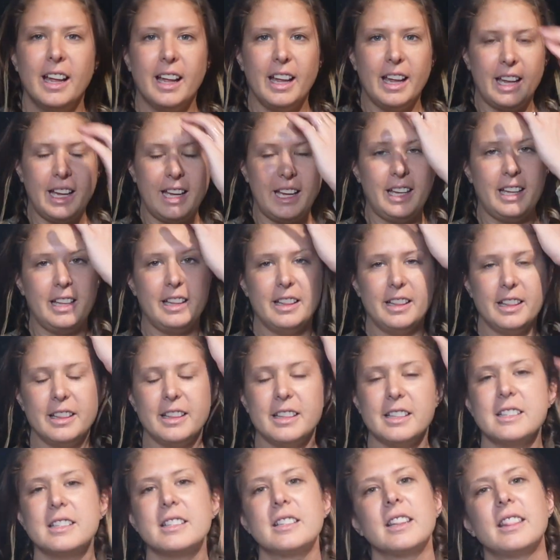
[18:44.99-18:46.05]
And
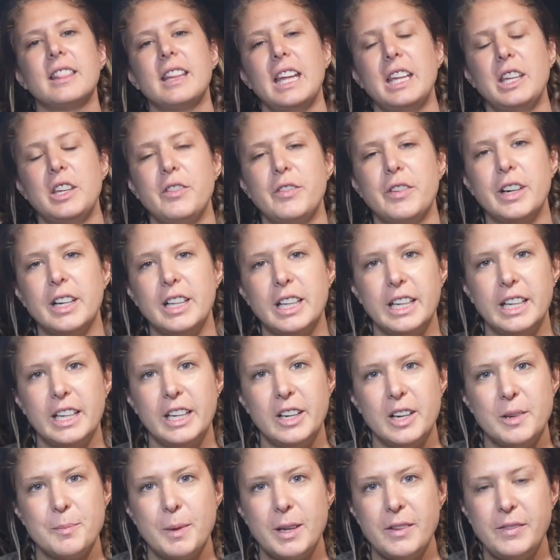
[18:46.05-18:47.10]
thank you for clicking
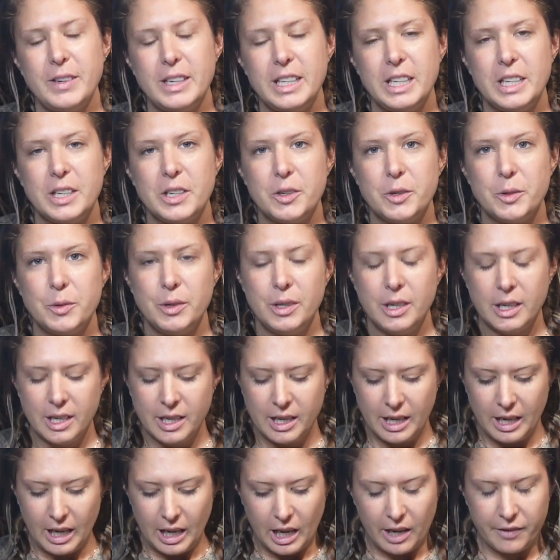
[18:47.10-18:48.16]
on my video.
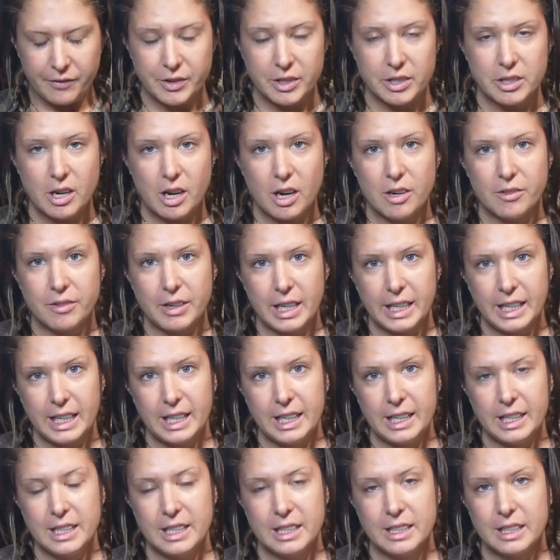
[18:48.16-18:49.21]
If you're not
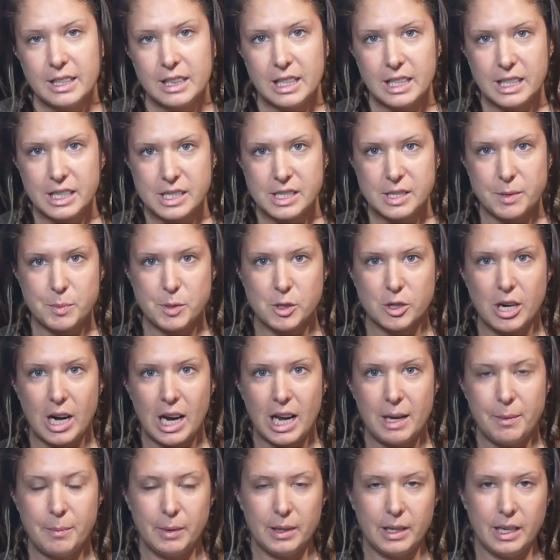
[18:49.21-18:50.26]
already, click
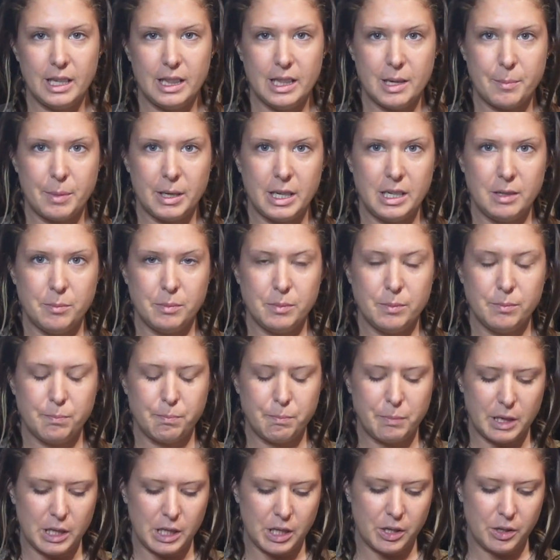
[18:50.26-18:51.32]
subscribe in the button
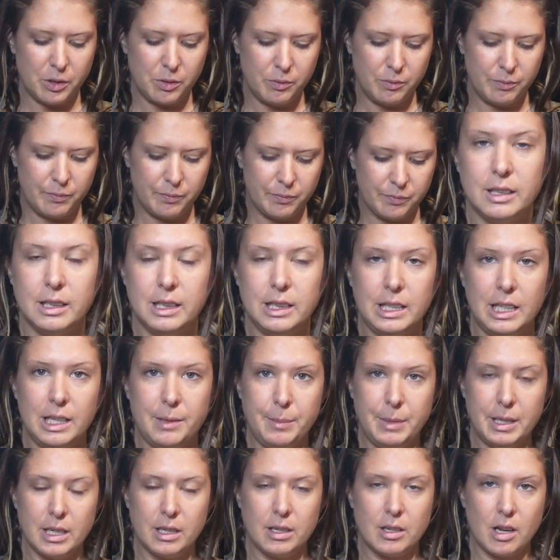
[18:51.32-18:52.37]
below. Leave
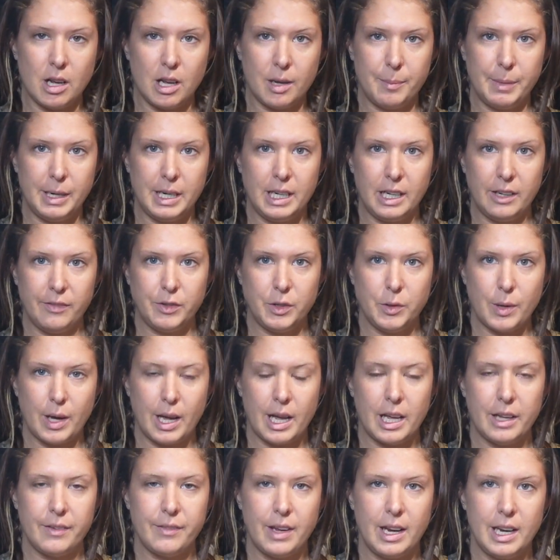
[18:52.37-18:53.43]
me a comment if you
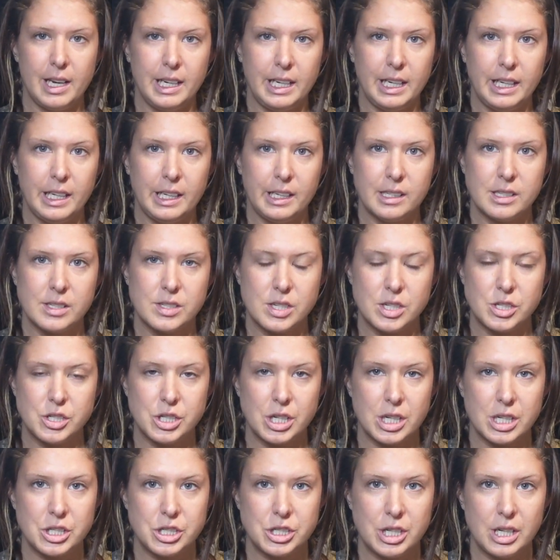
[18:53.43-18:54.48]
have any
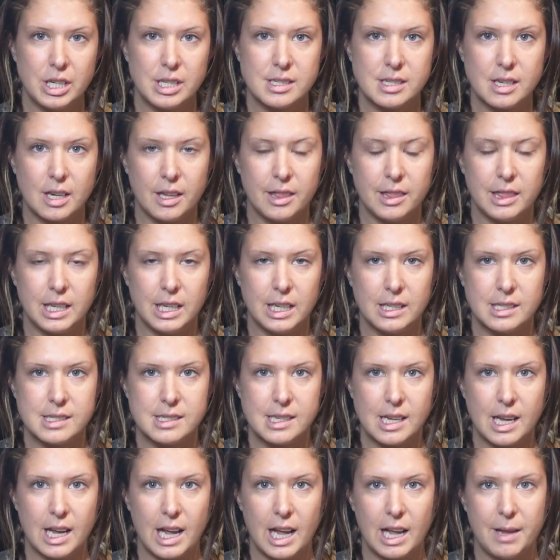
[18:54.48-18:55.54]
suggestions on things
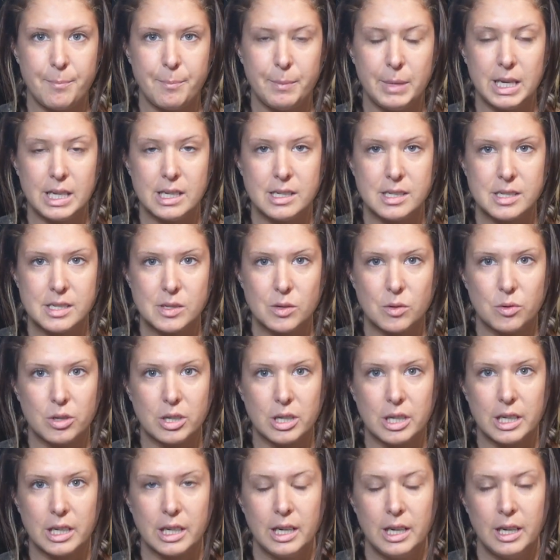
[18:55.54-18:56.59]
that I missed,
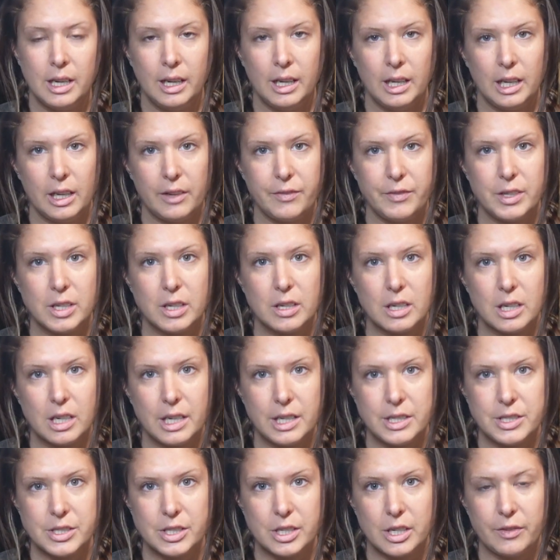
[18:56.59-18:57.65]
or if you're a
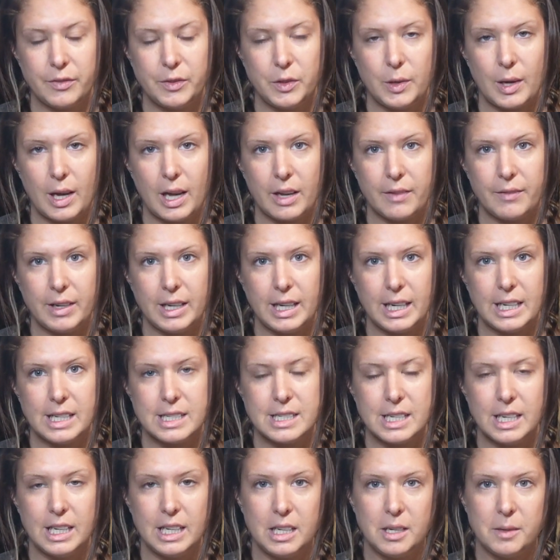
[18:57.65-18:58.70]
hunter, if you have any
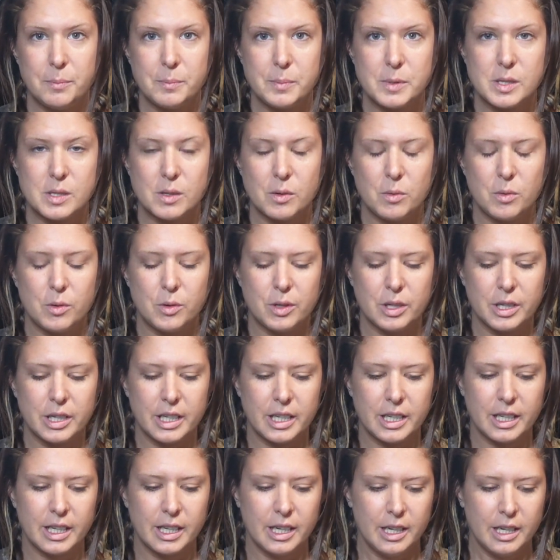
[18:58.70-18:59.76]
tips
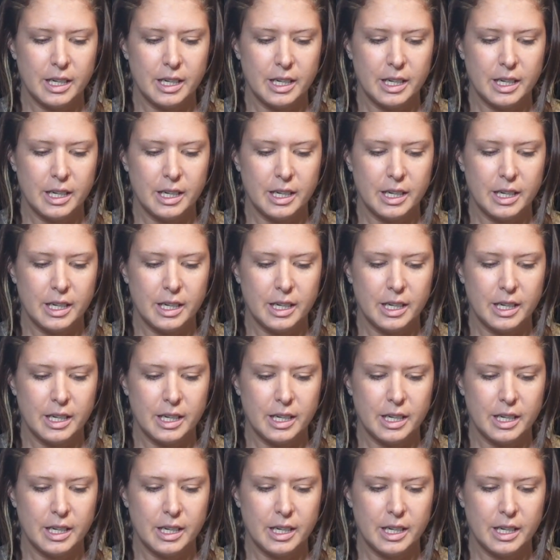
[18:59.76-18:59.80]
or